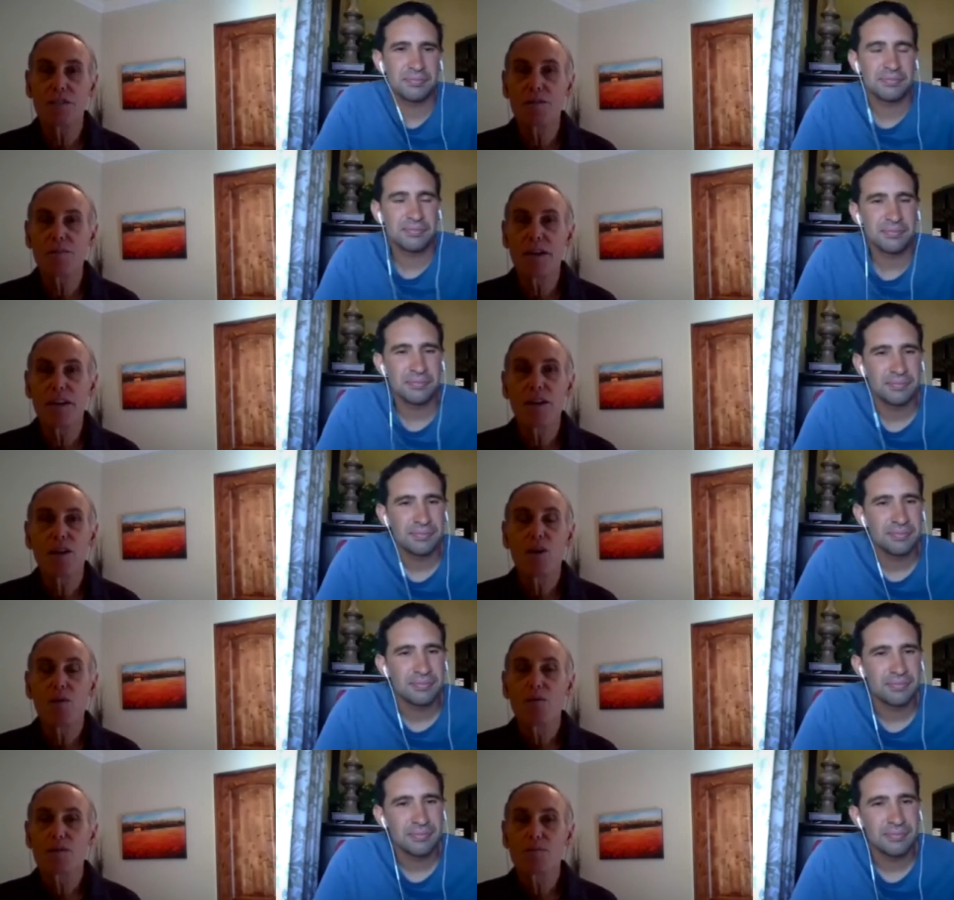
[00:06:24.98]
Speaker 1: a little bit,
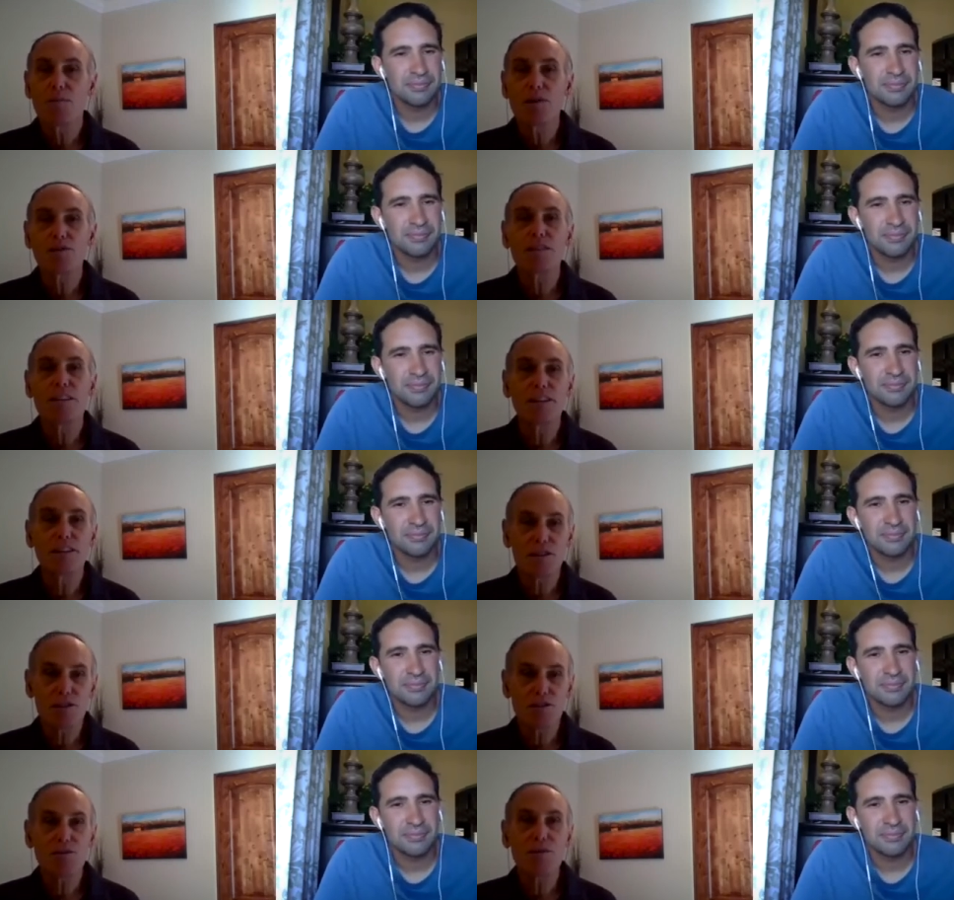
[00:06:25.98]
was mostly
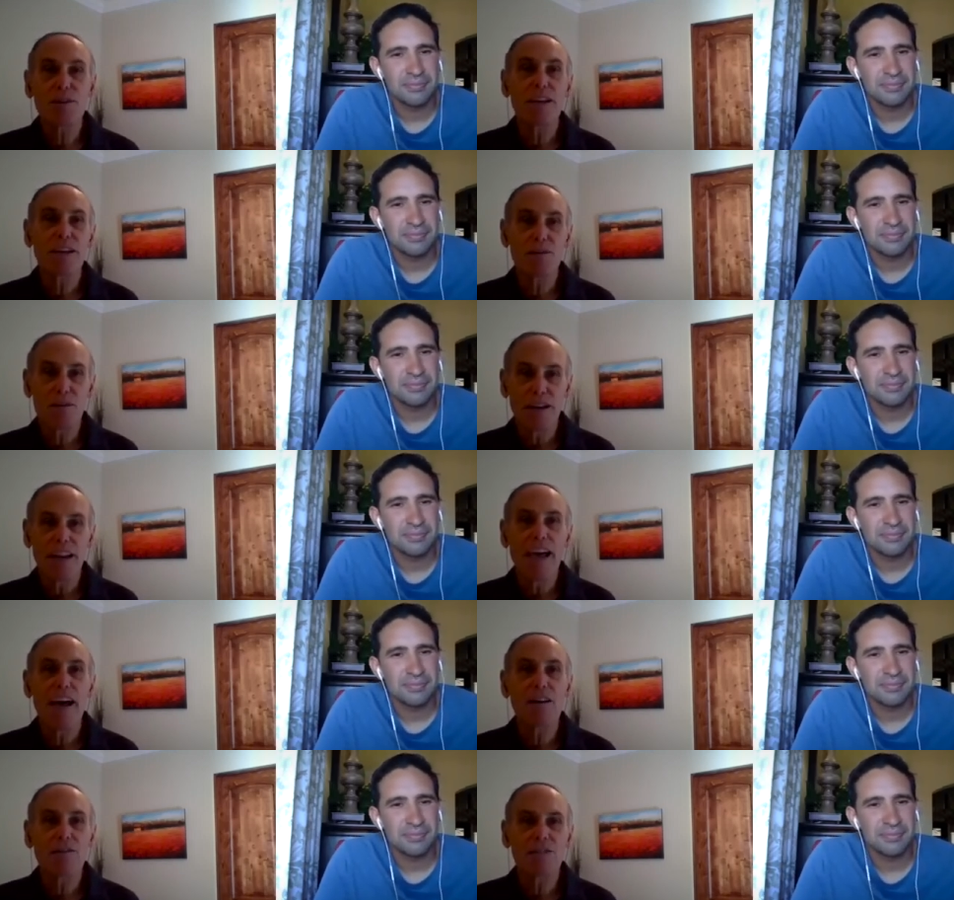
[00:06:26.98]
nursery and
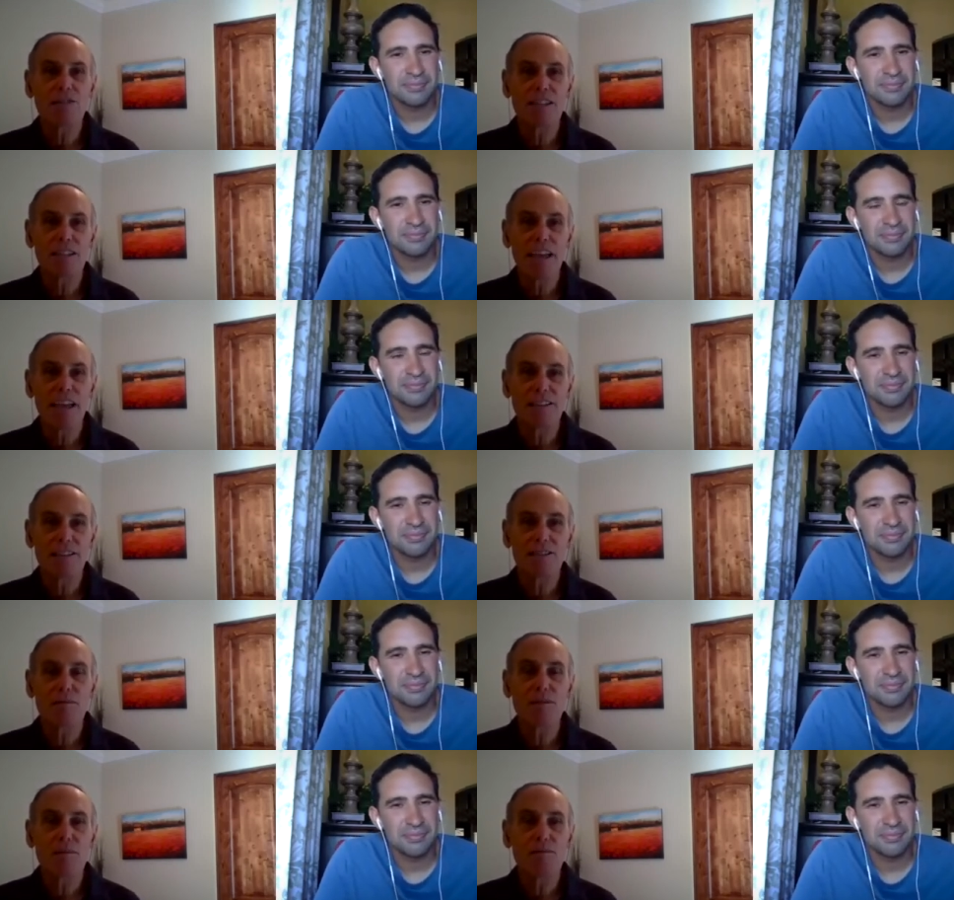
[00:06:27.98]
greenhouse and, and
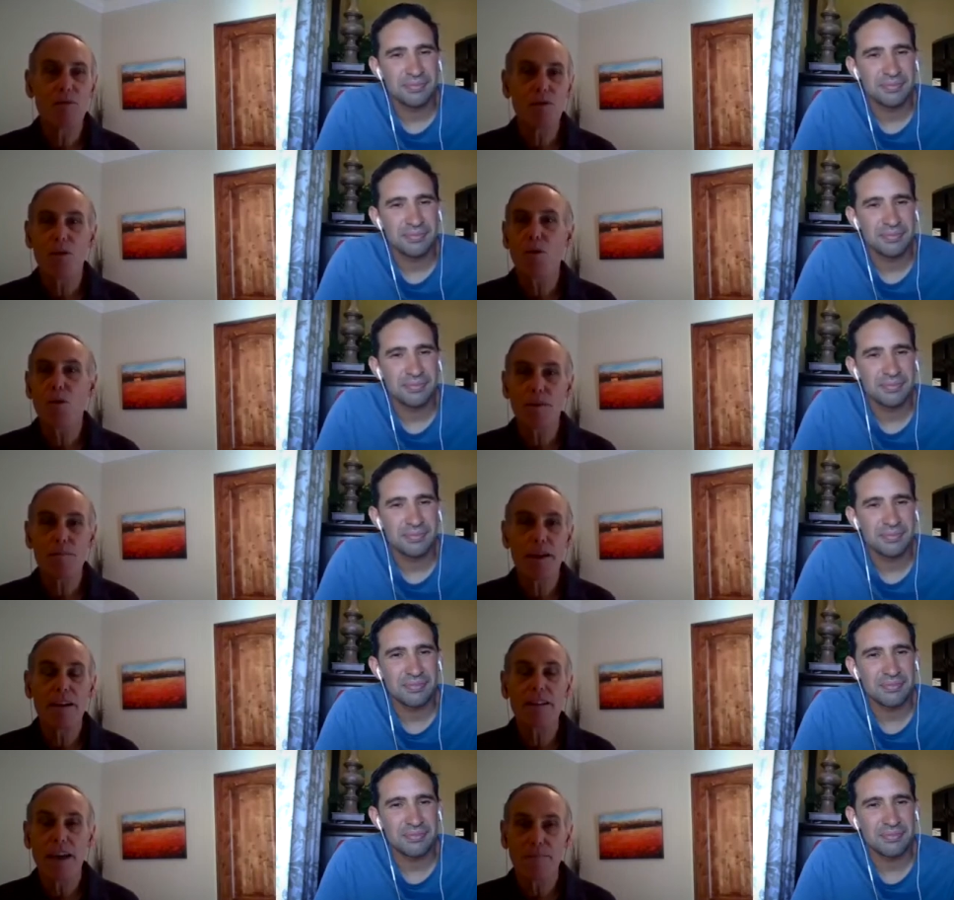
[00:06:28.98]
some of the more
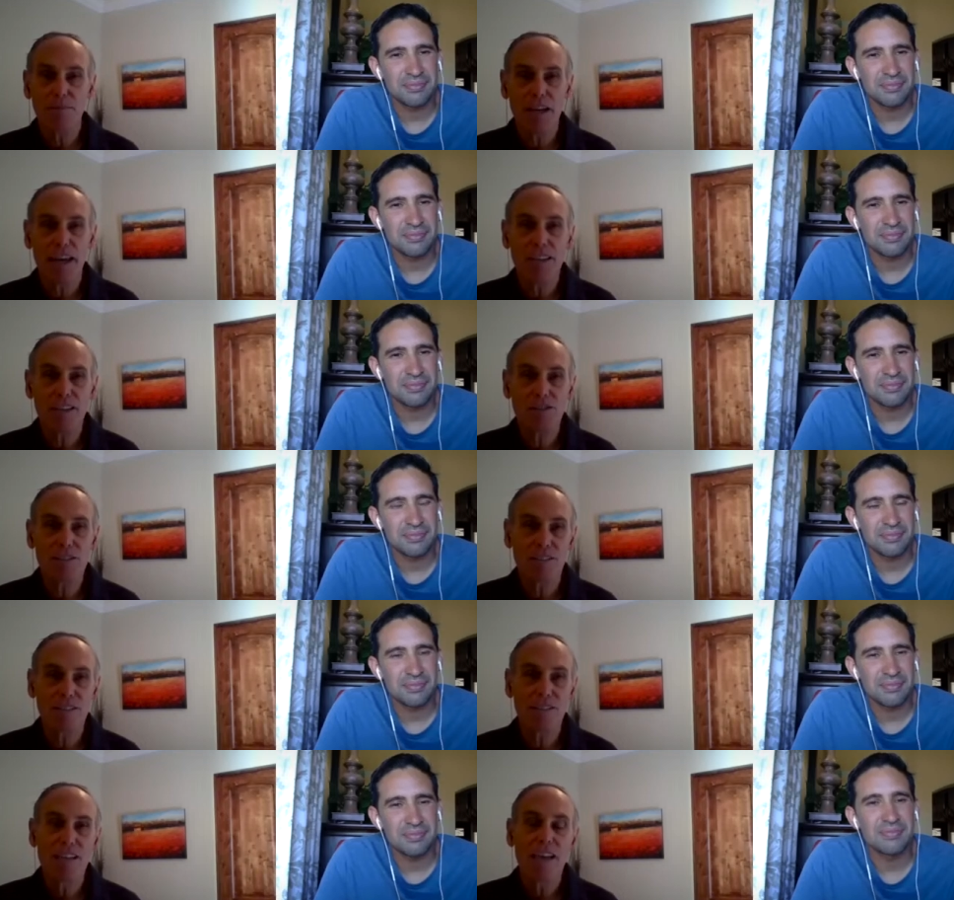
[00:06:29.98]
ornamental
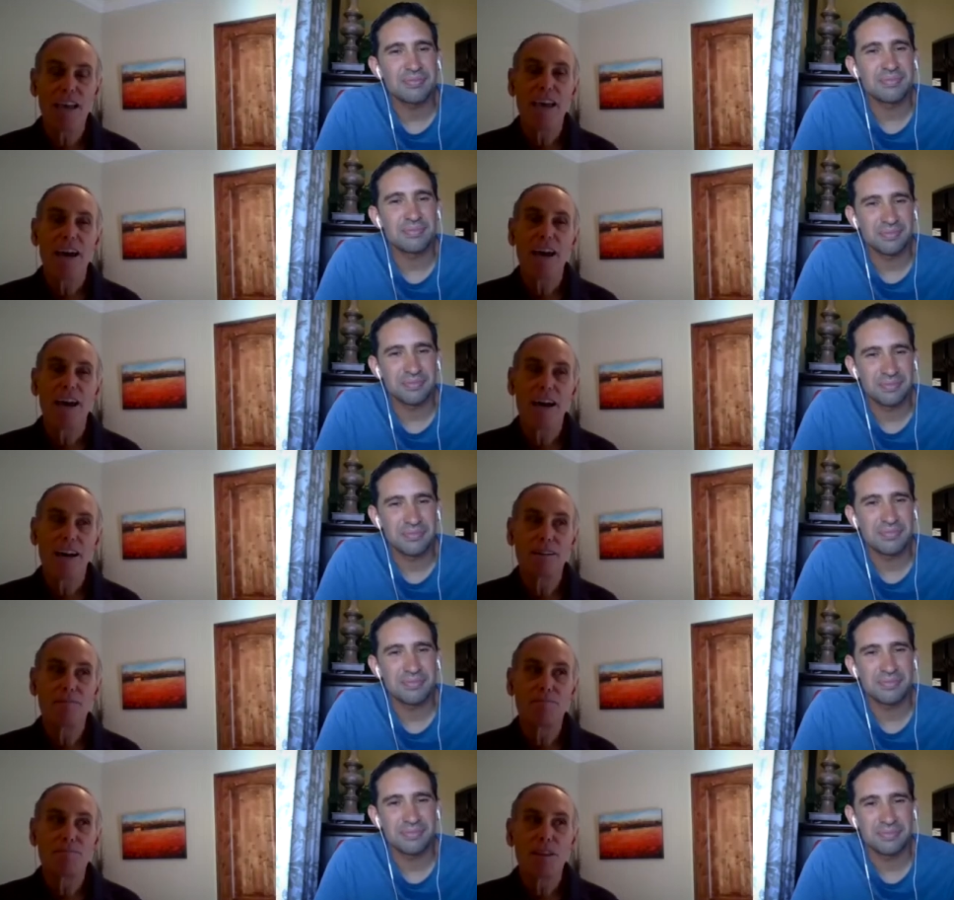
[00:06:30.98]
applications. Mm-hmm.
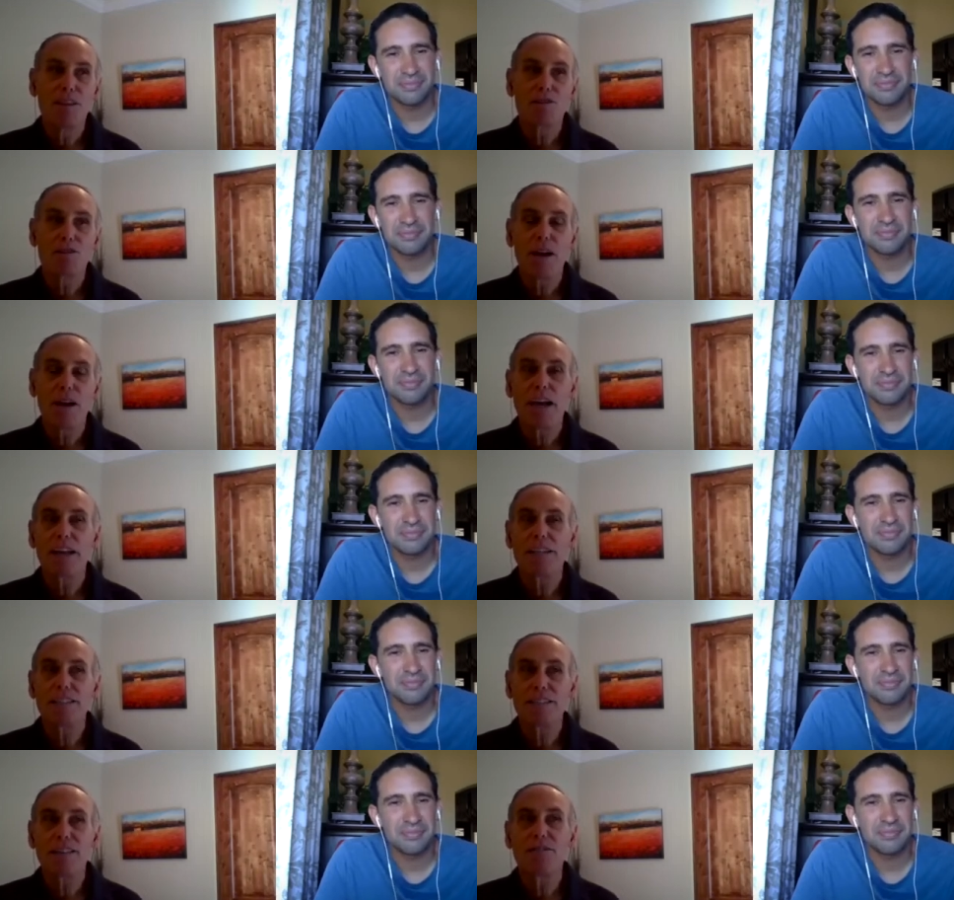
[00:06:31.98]
Um, so I kind
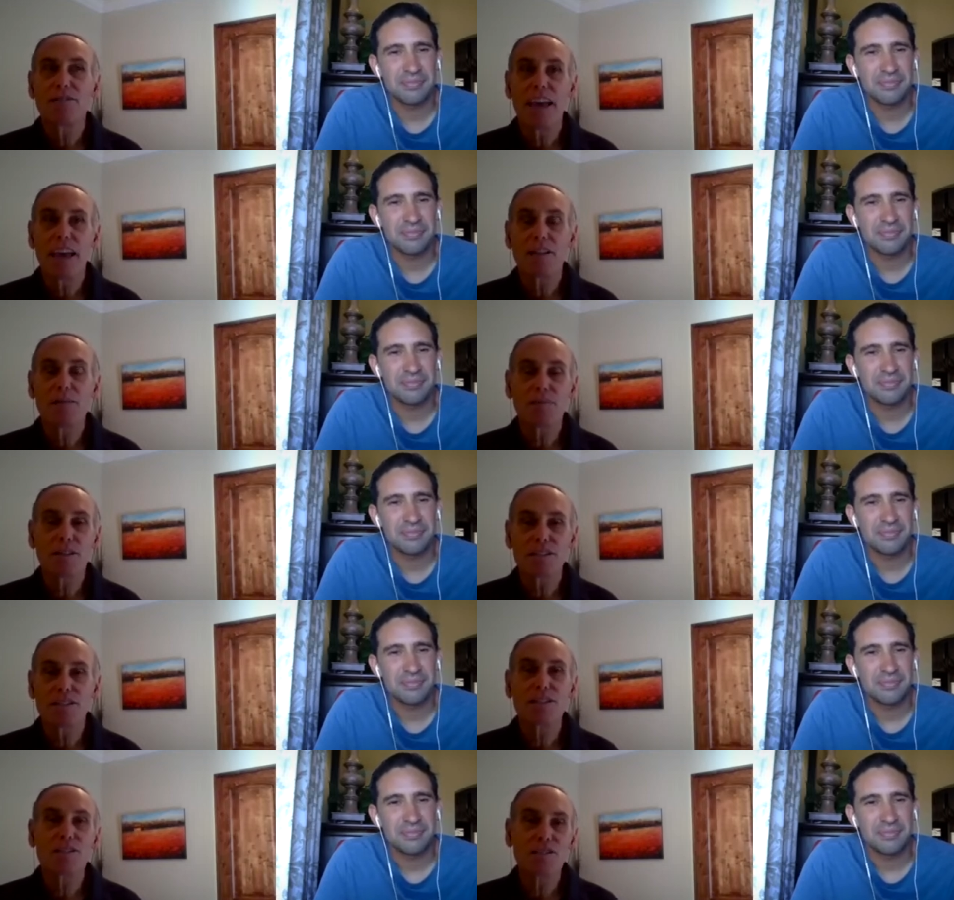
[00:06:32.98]
of deviated, but
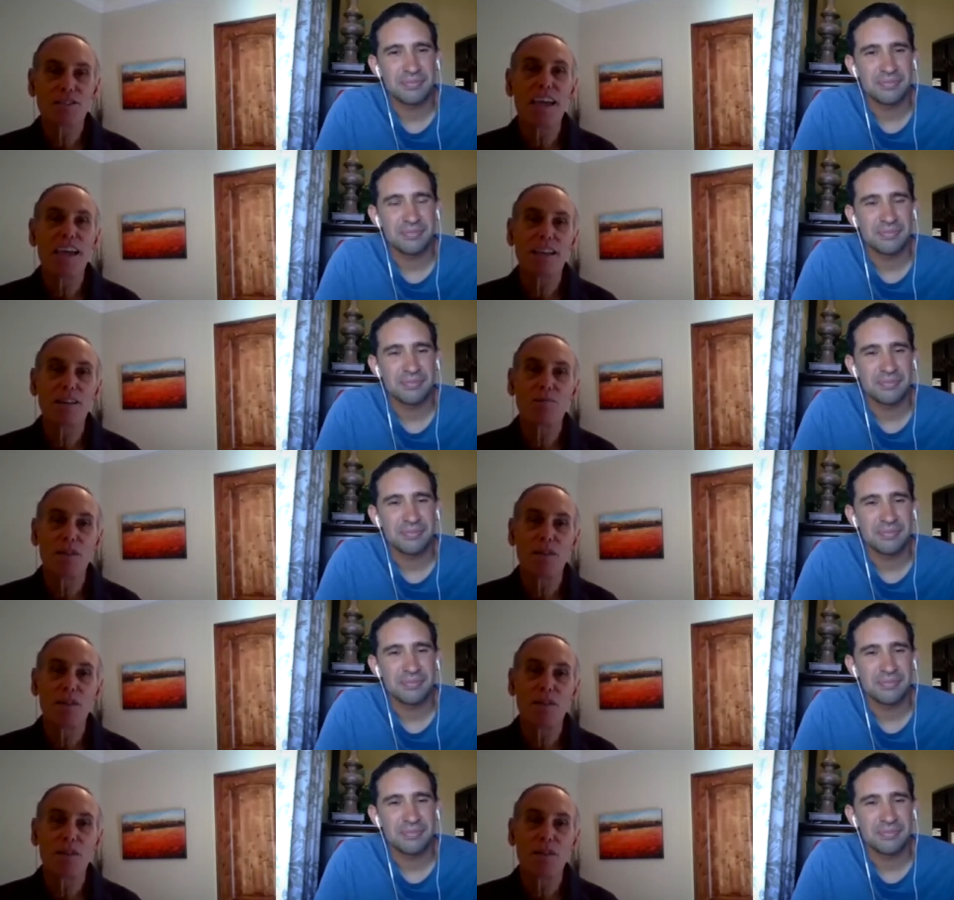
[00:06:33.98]
still stayed